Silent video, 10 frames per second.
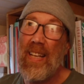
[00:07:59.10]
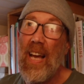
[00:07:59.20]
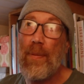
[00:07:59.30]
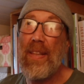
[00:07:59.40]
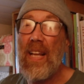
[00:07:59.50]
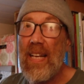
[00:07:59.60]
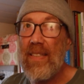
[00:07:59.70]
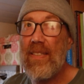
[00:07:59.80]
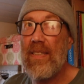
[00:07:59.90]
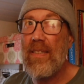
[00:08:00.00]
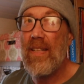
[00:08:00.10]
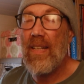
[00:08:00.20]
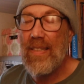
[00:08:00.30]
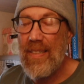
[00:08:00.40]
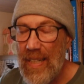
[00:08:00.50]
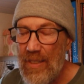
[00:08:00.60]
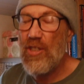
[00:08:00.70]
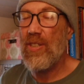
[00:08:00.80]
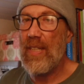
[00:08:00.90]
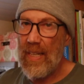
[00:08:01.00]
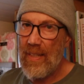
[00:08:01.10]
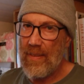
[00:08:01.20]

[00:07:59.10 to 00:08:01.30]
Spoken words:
I mean, that's essentially